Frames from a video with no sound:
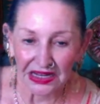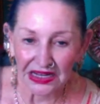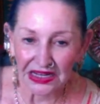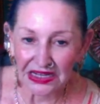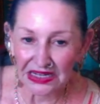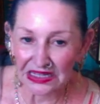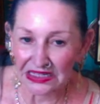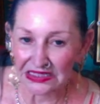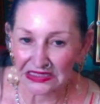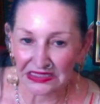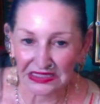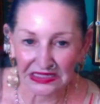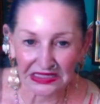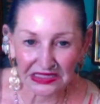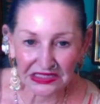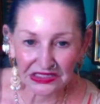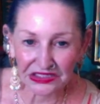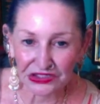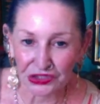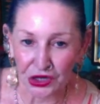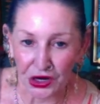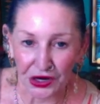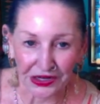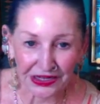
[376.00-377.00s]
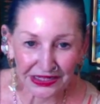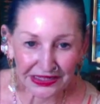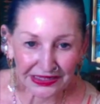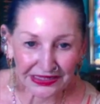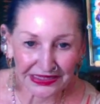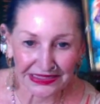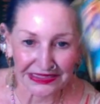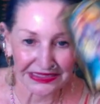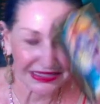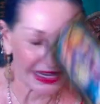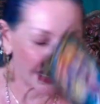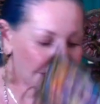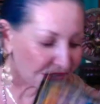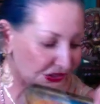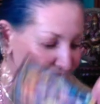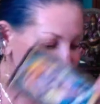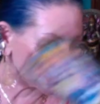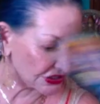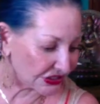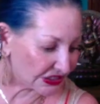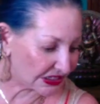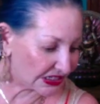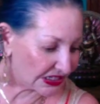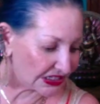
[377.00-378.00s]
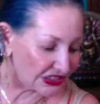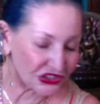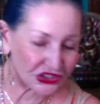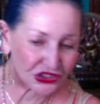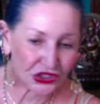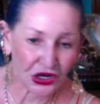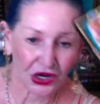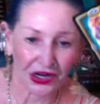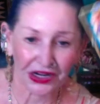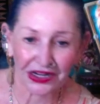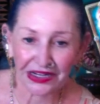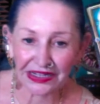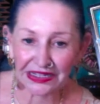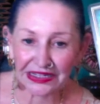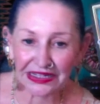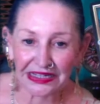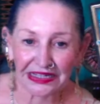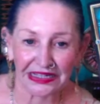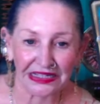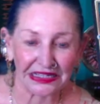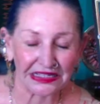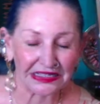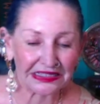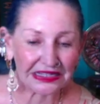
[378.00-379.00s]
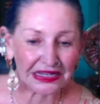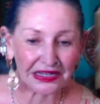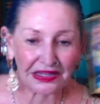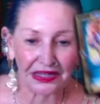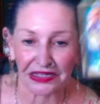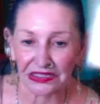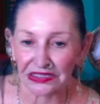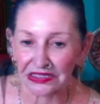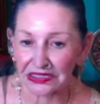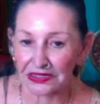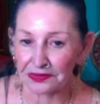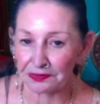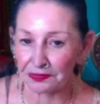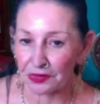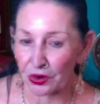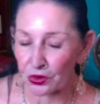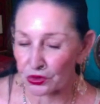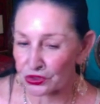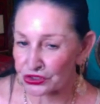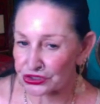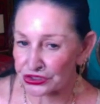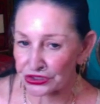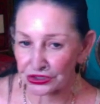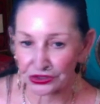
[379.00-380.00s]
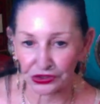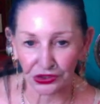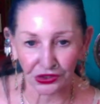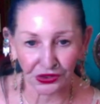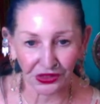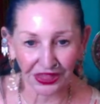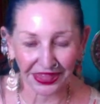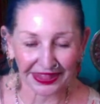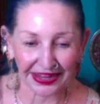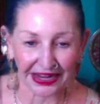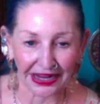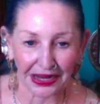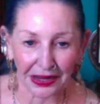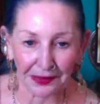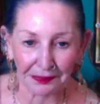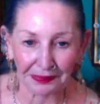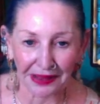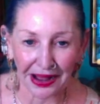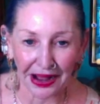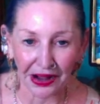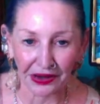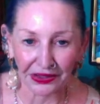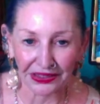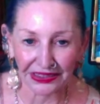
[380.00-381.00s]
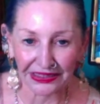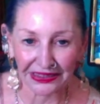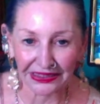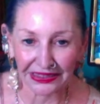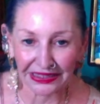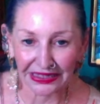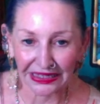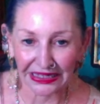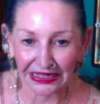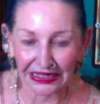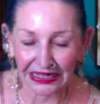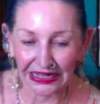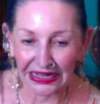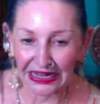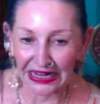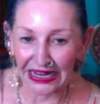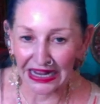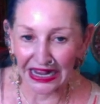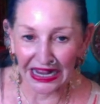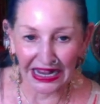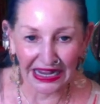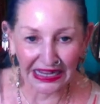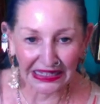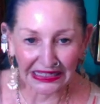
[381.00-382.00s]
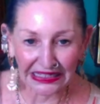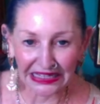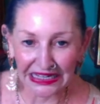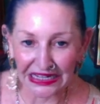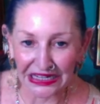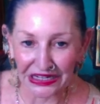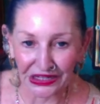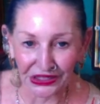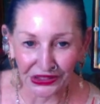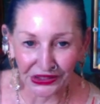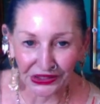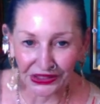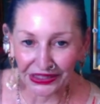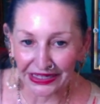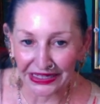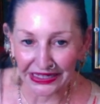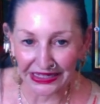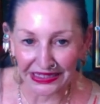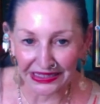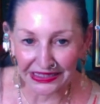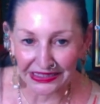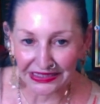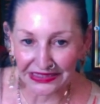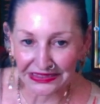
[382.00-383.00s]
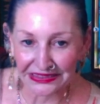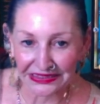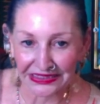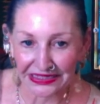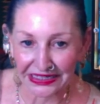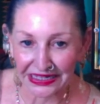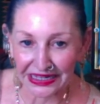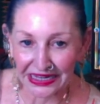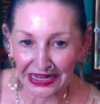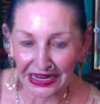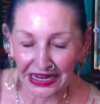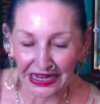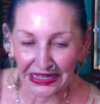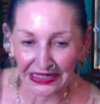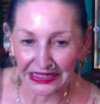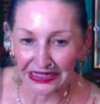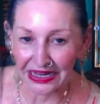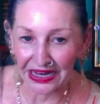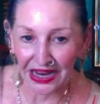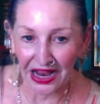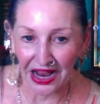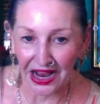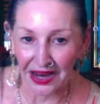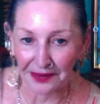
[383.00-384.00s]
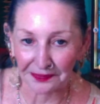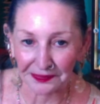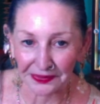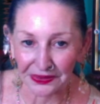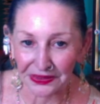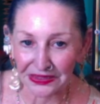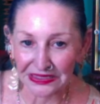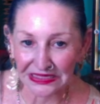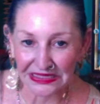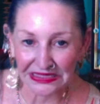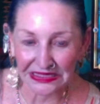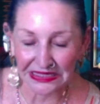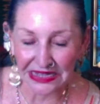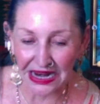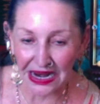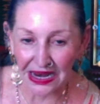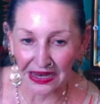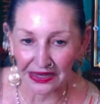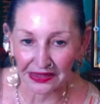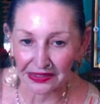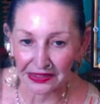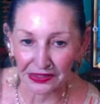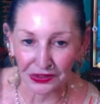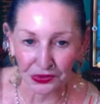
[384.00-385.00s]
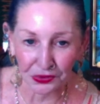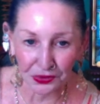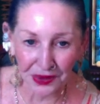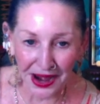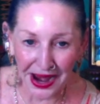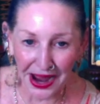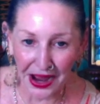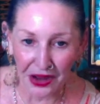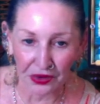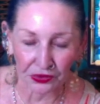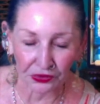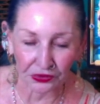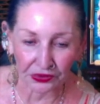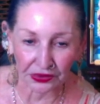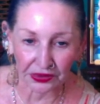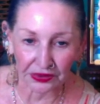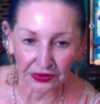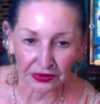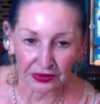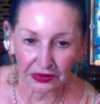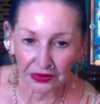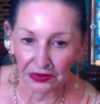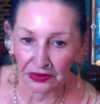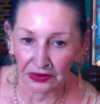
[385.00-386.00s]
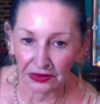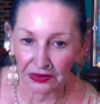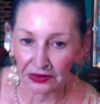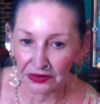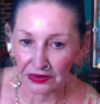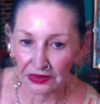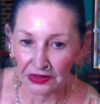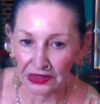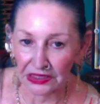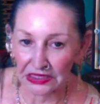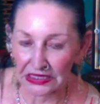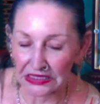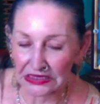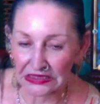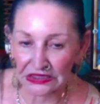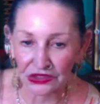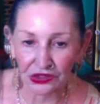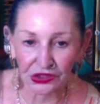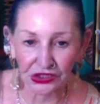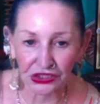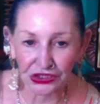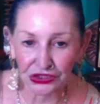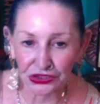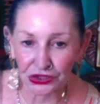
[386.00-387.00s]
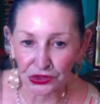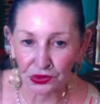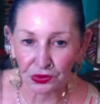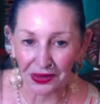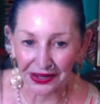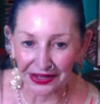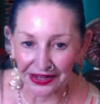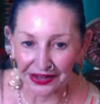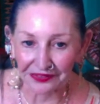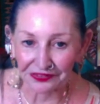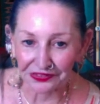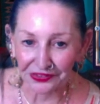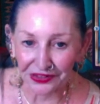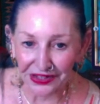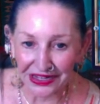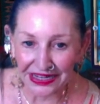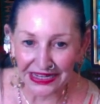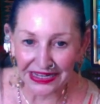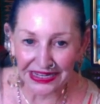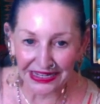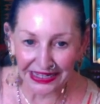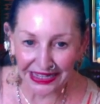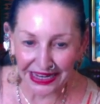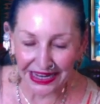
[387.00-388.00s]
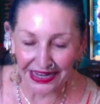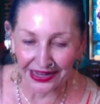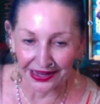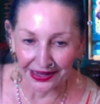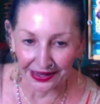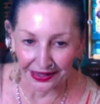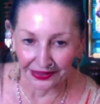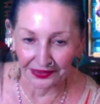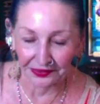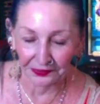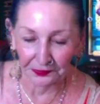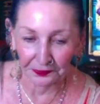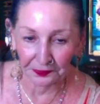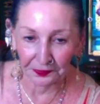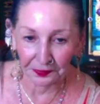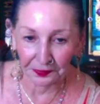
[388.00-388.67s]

he's starting this energy. He started it, he's in this emotional thing about it. And here he is again. I'm going to stand the ground. He's going to do whatever he can